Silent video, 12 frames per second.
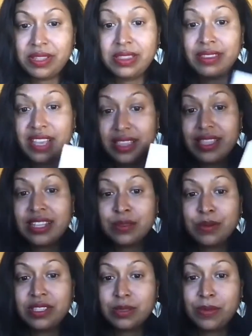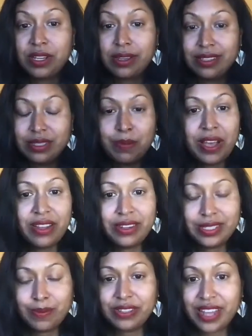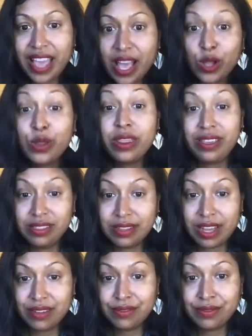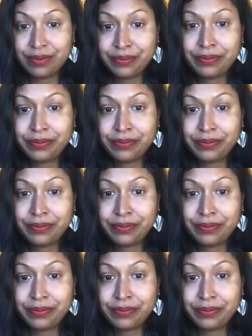And that's what this book is about. It's about healthy love.